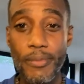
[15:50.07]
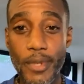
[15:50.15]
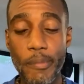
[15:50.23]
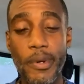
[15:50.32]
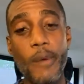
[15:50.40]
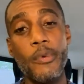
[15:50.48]

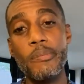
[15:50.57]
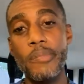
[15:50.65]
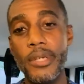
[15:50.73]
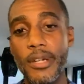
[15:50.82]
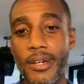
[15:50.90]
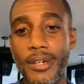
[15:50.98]
but I wouldn't be
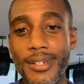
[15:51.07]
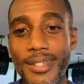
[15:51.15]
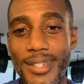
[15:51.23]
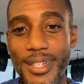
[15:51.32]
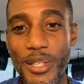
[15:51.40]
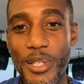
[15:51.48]
here
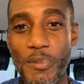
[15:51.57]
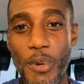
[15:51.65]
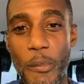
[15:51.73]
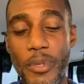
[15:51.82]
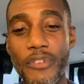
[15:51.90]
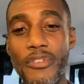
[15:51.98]
in this
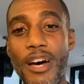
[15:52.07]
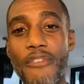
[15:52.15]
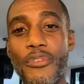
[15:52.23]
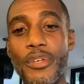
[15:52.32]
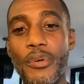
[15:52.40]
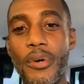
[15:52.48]
moment if not for you.